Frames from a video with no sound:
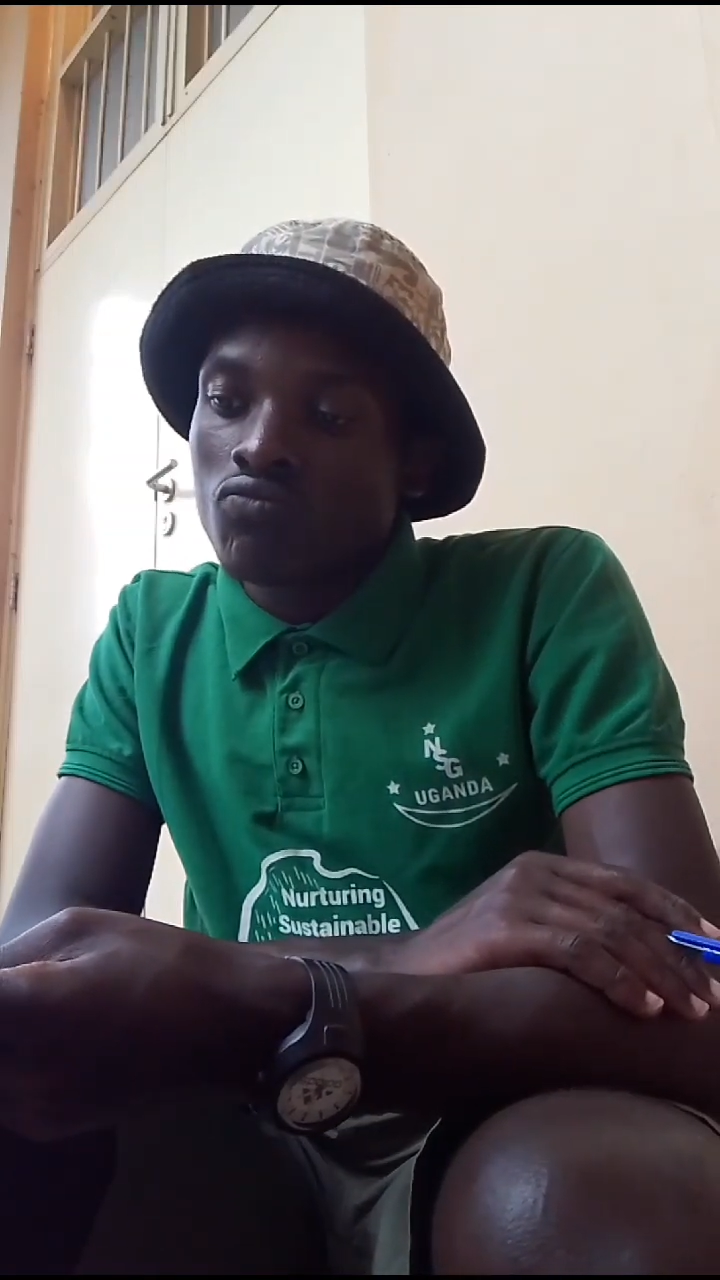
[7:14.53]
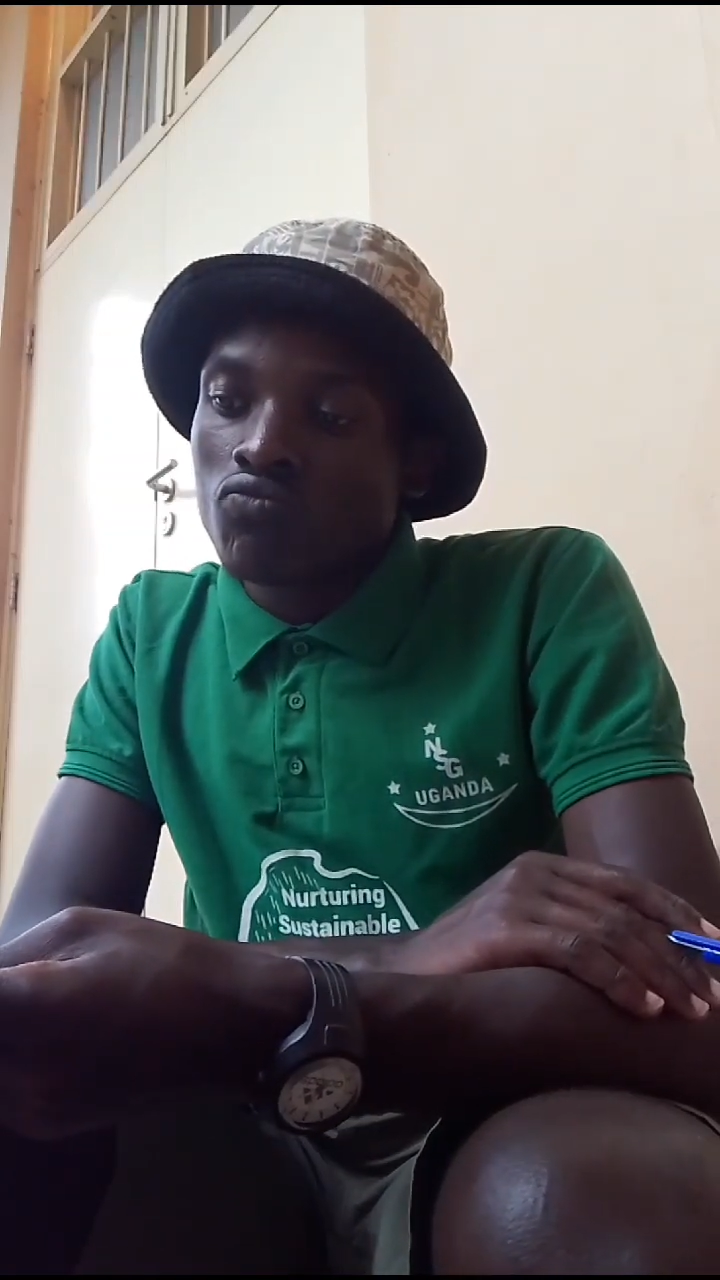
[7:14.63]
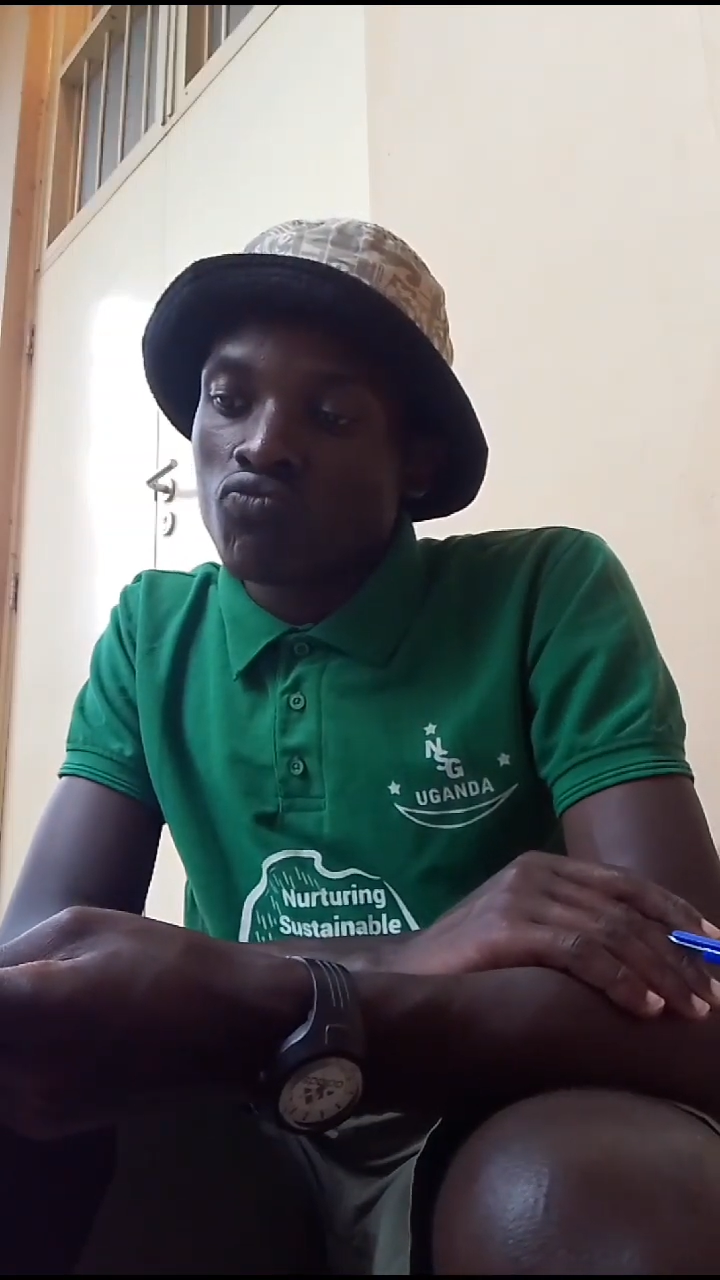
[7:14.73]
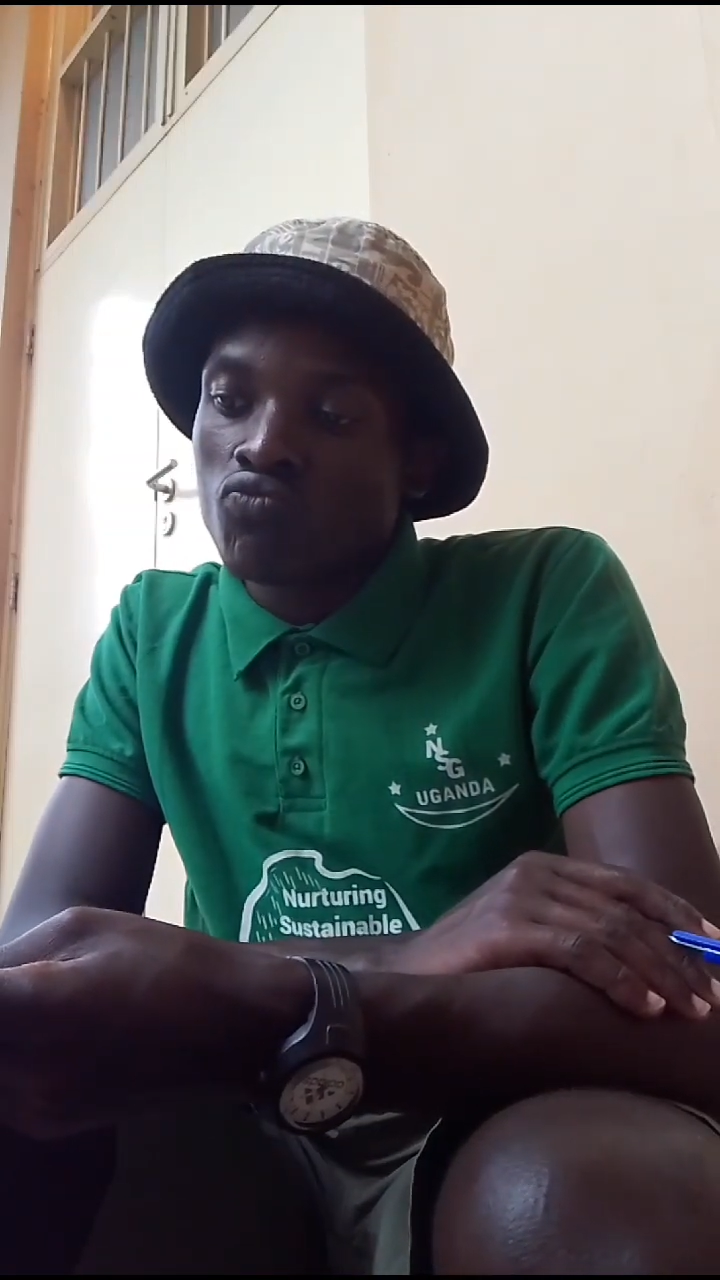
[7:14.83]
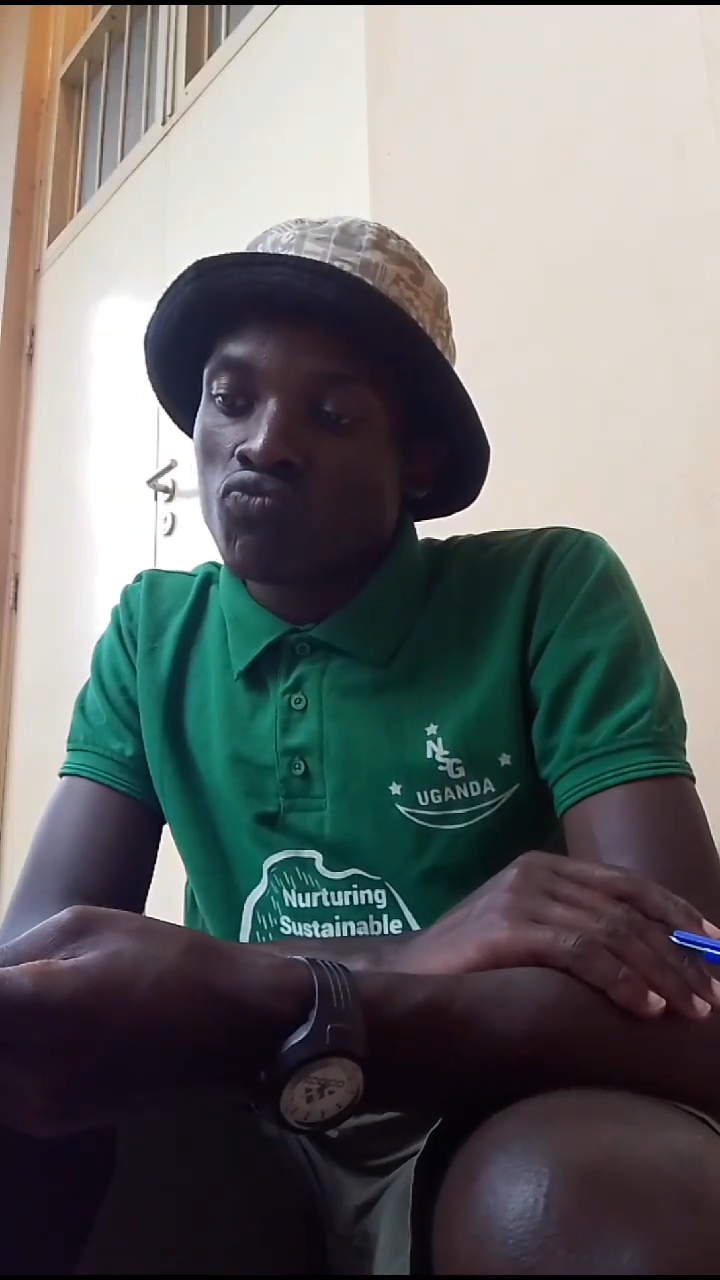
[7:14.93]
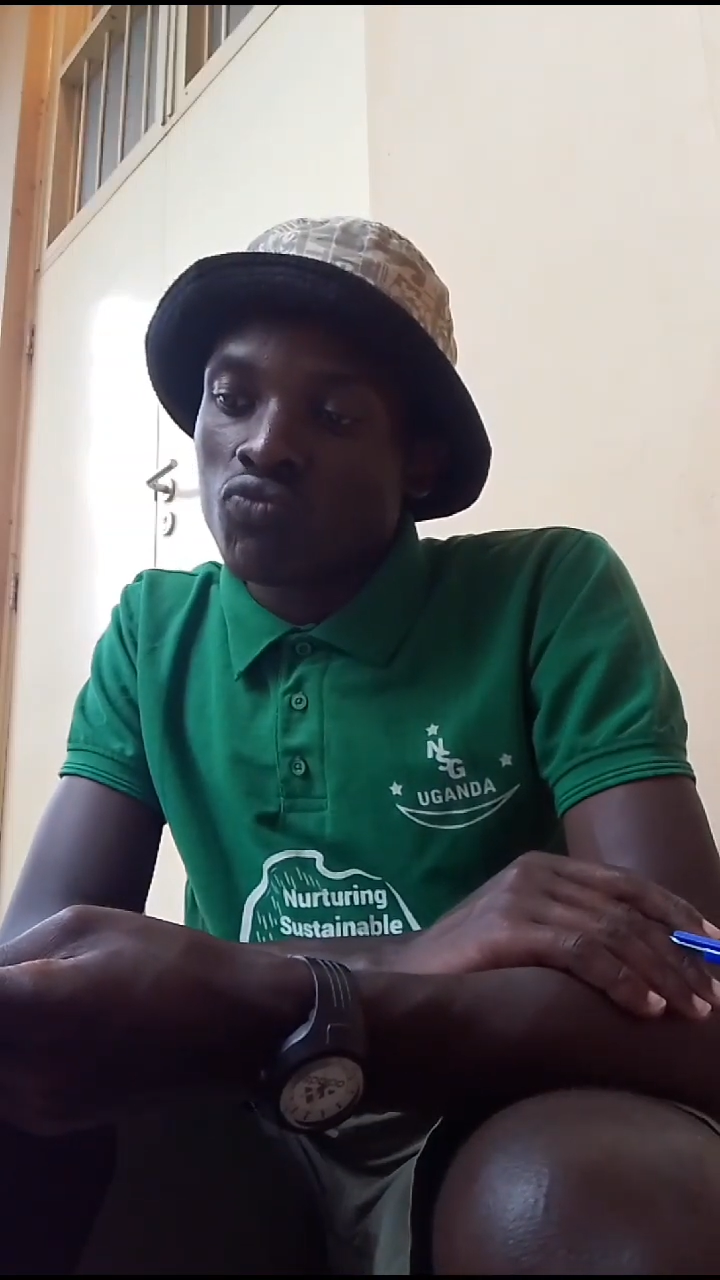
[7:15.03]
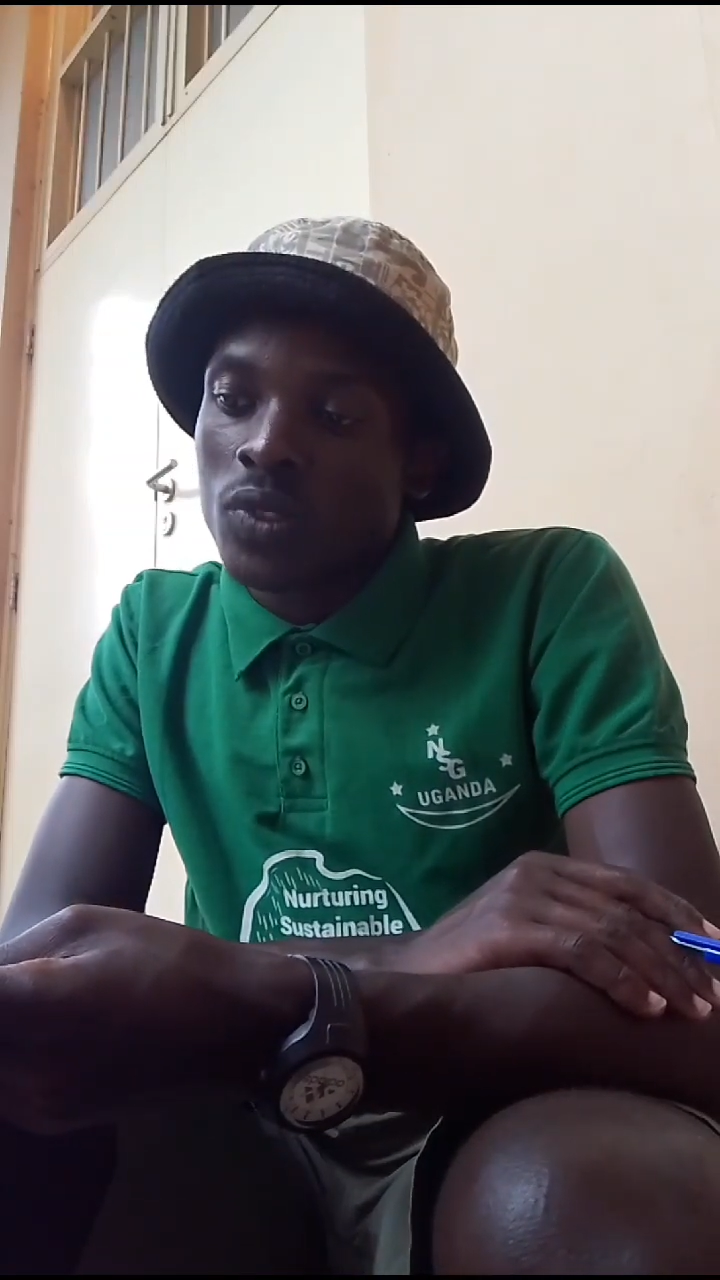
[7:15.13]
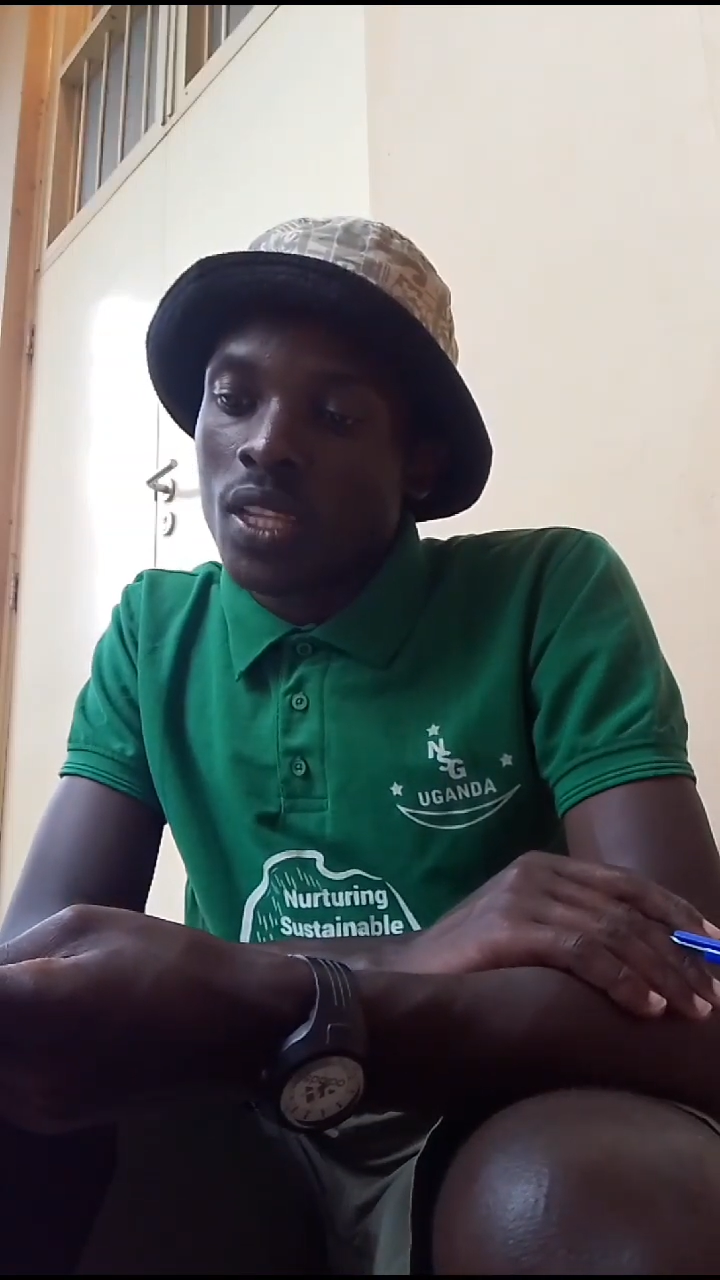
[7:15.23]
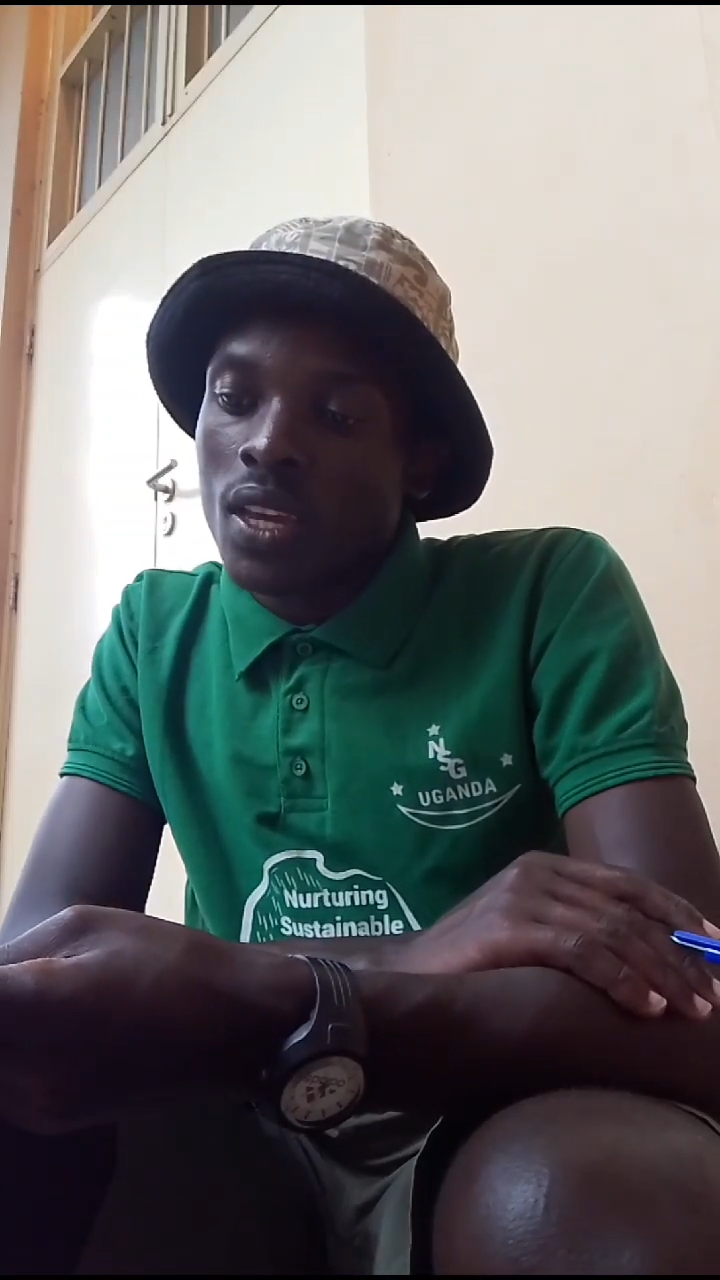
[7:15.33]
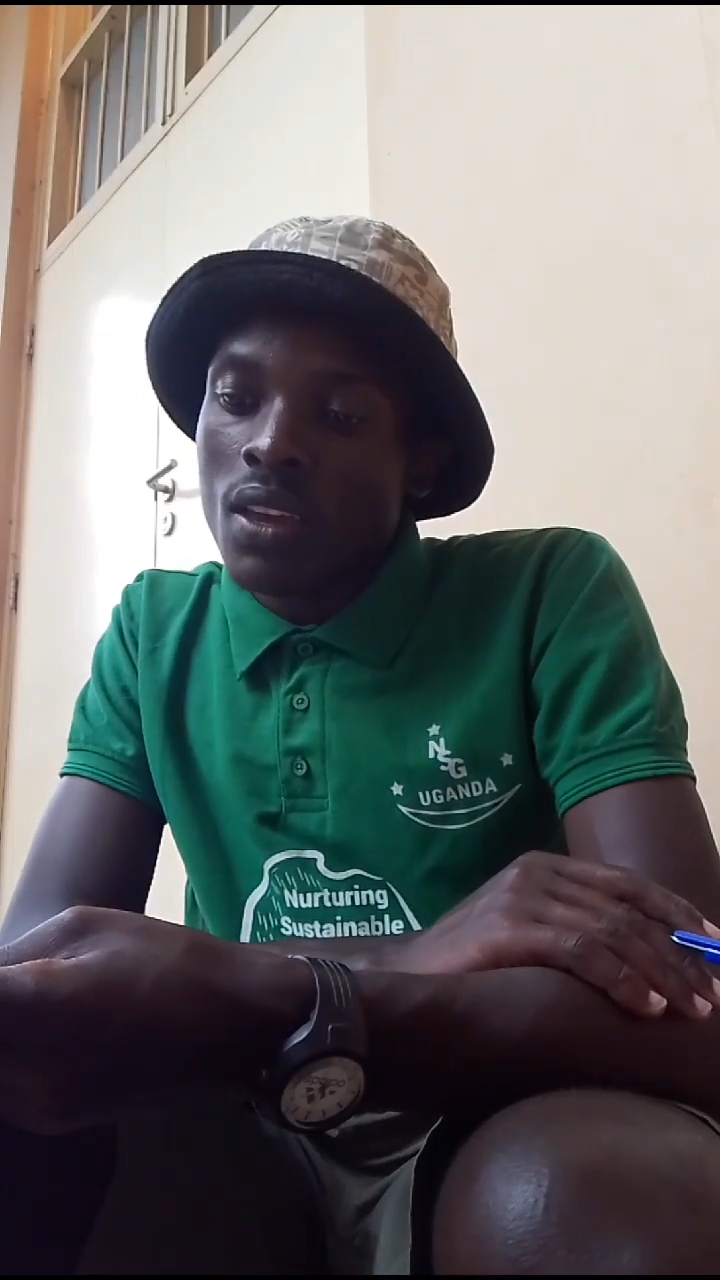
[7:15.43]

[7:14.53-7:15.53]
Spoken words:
The